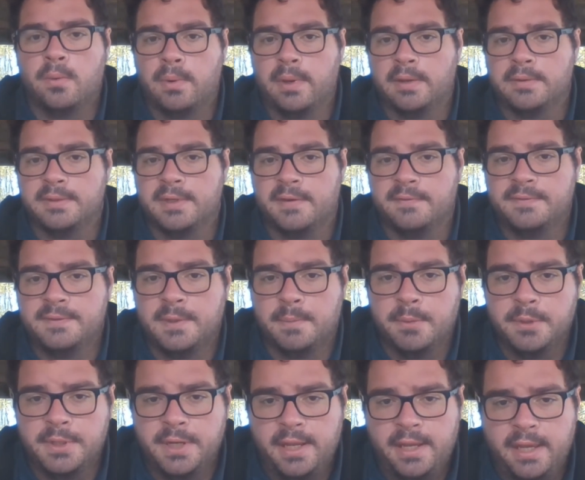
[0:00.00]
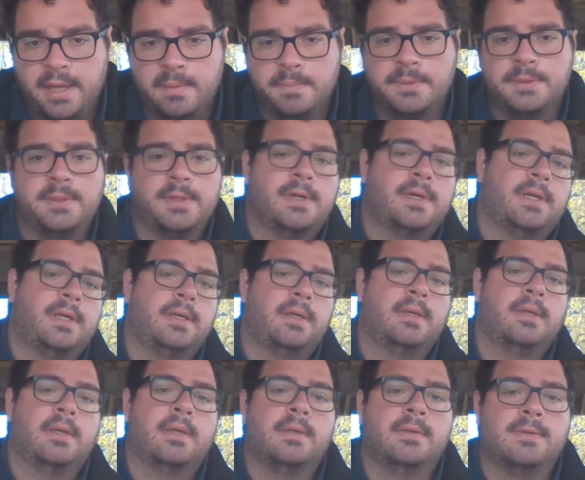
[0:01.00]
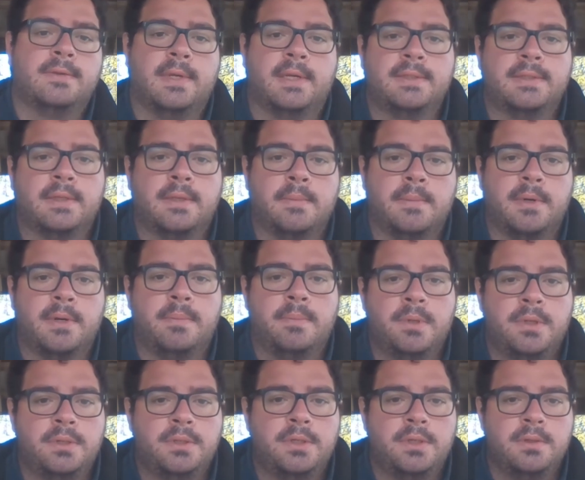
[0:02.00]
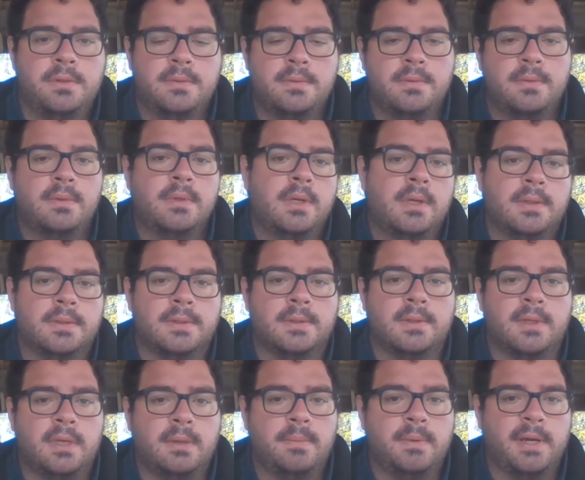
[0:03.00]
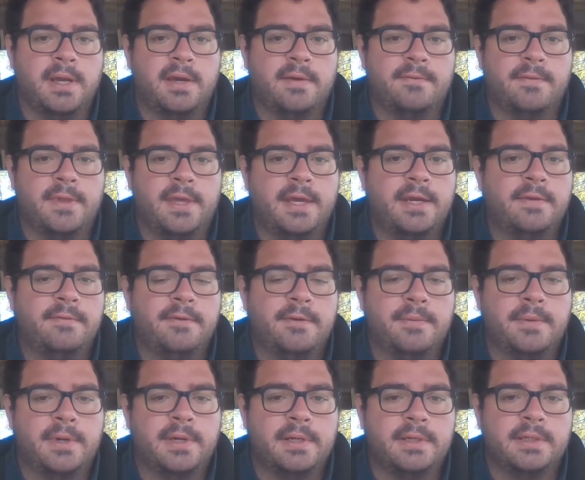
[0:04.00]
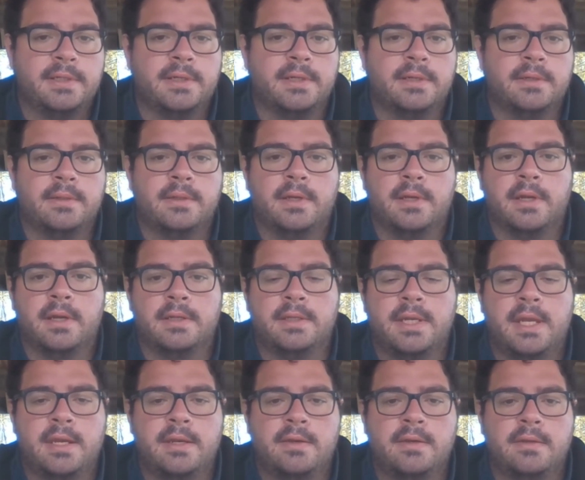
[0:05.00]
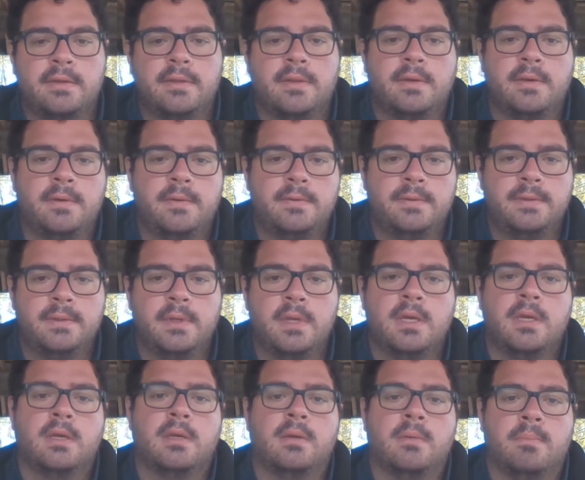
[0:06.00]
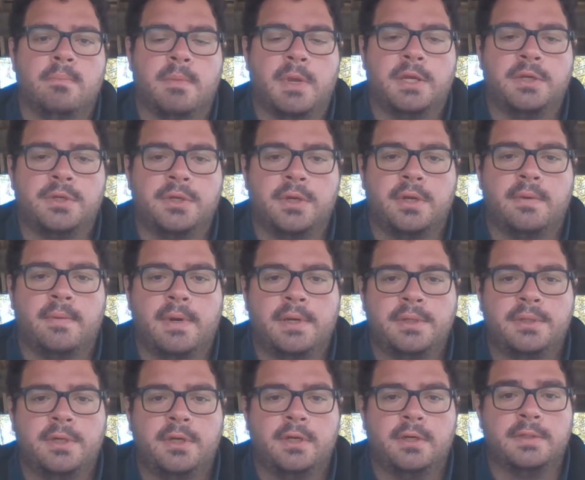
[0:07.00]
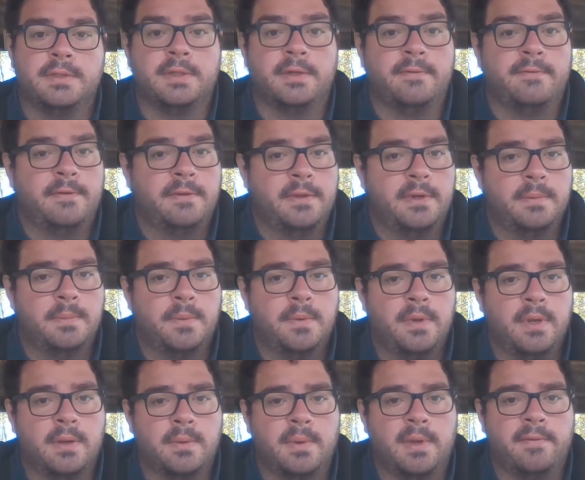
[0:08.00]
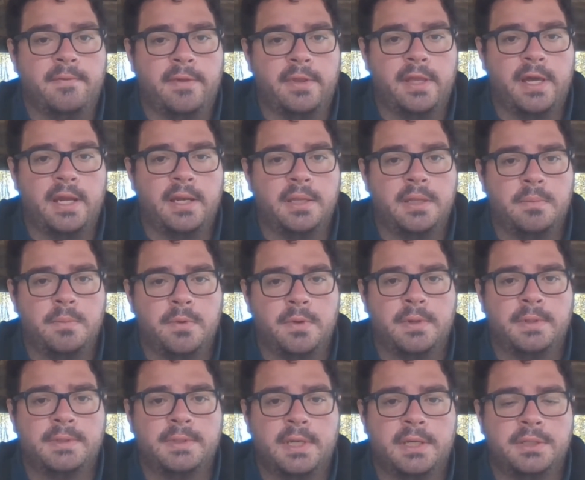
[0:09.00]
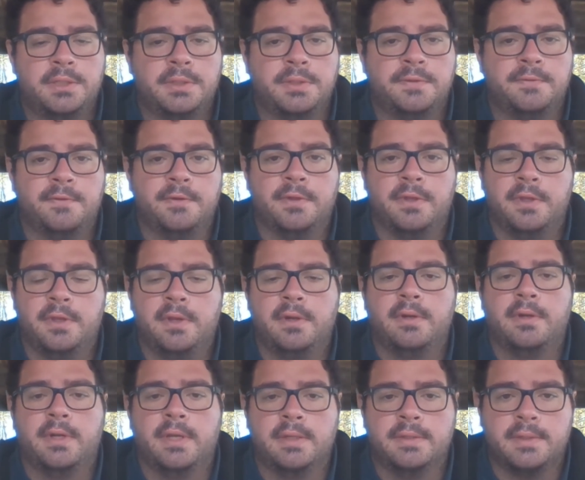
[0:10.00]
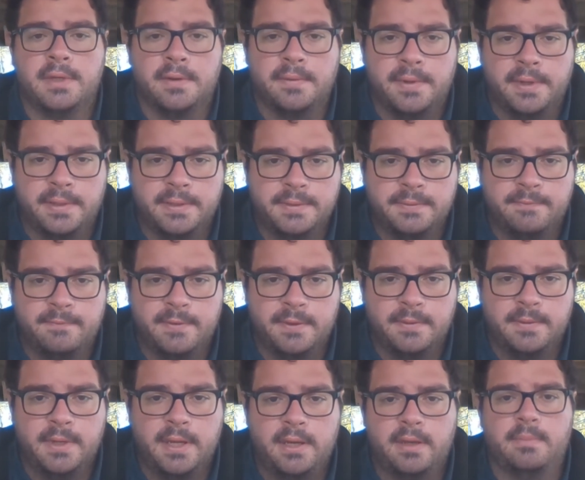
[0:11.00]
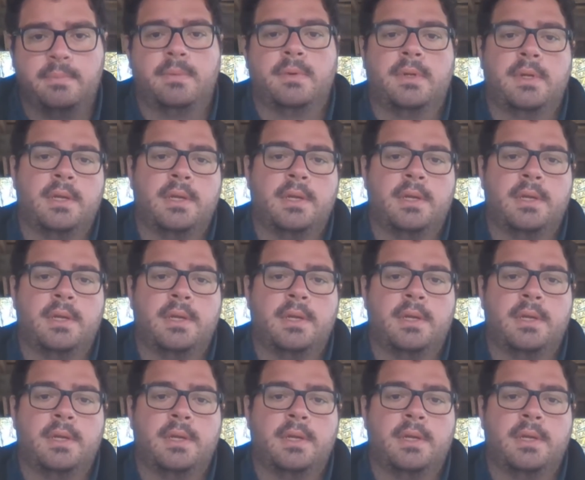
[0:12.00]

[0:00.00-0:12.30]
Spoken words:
We also have summer day camp starting, so that's coming up in June. So keep an eye out for that. If you're wanting to attend those, make sure you register because they're filling up quick. We have a lot of the morning sessions for the younger kids already filled up.